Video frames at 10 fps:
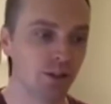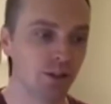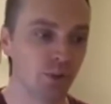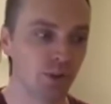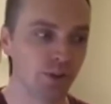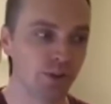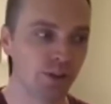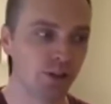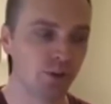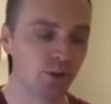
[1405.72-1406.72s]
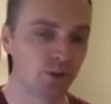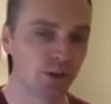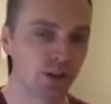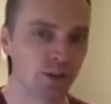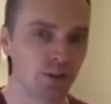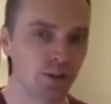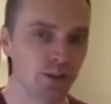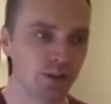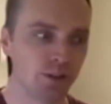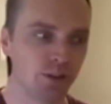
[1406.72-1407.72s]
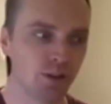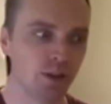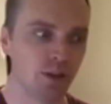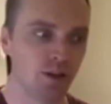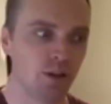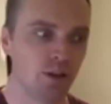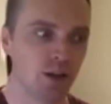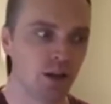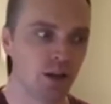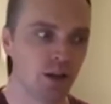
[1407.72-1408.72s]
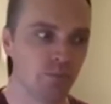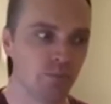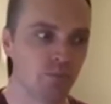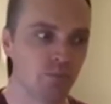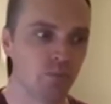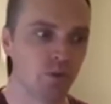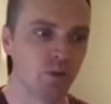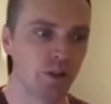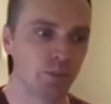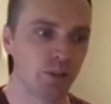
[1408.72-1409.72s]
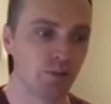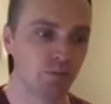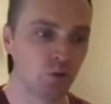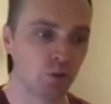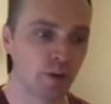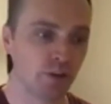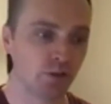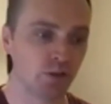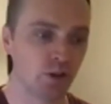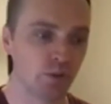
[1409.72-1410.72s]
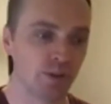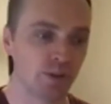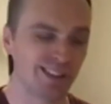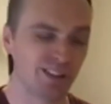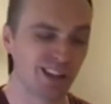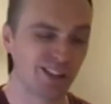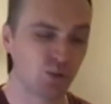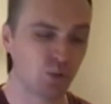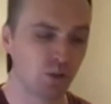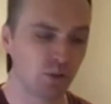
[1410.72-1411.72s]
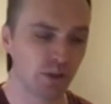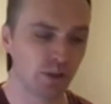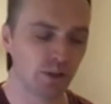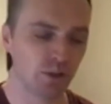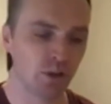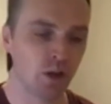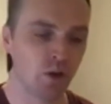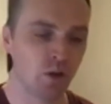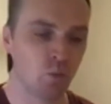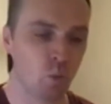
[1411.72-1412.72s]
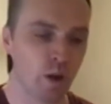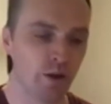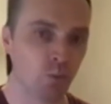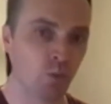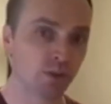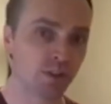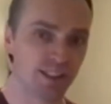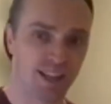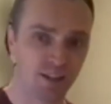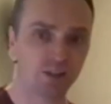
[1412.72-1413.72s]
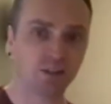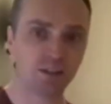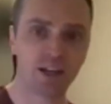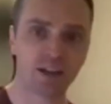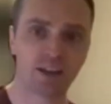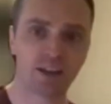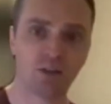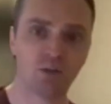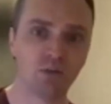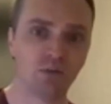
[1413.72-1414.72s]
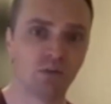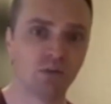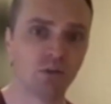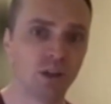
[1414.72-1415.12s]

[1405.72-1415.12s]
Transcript: curious thing here in Australia is there's been two major cyber events in the last 12 years where it wasn't the technical attack that killed